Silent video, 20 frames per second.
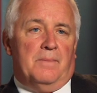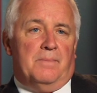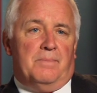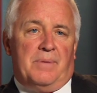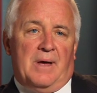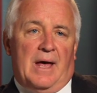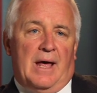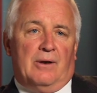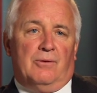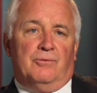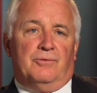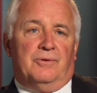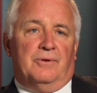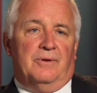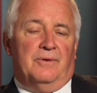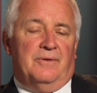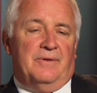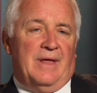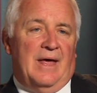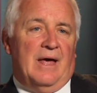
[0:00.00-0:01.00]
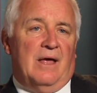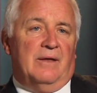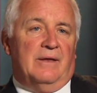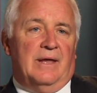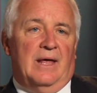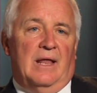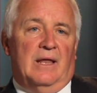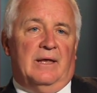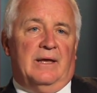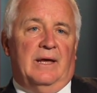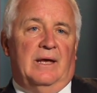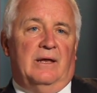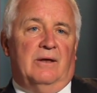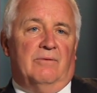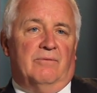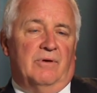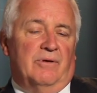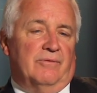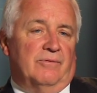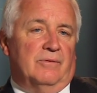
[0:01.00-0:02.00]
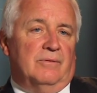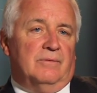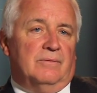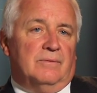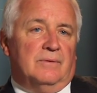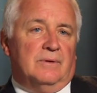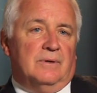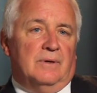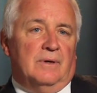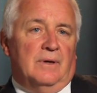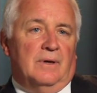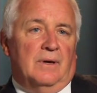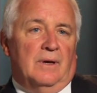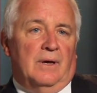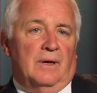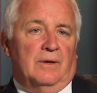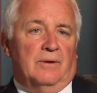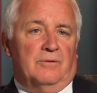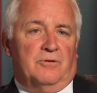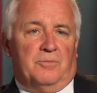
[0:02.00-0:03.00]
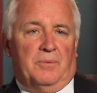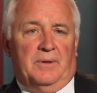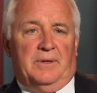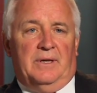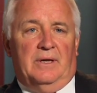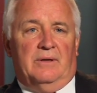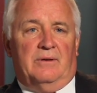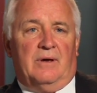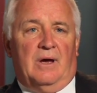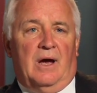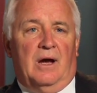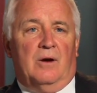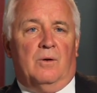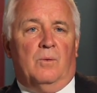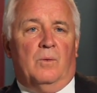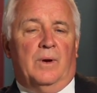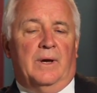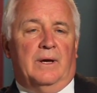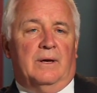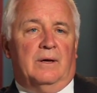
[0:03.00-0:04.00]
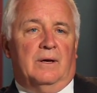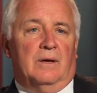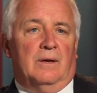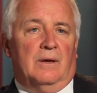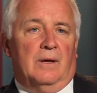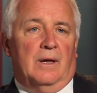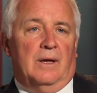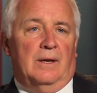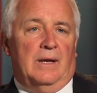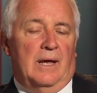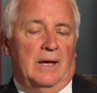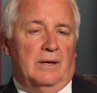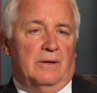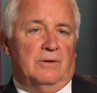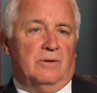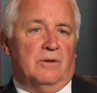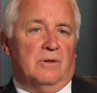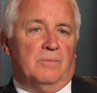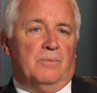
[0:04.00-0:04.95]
paddled down the Allegheny River, spent the entire week, and headed to the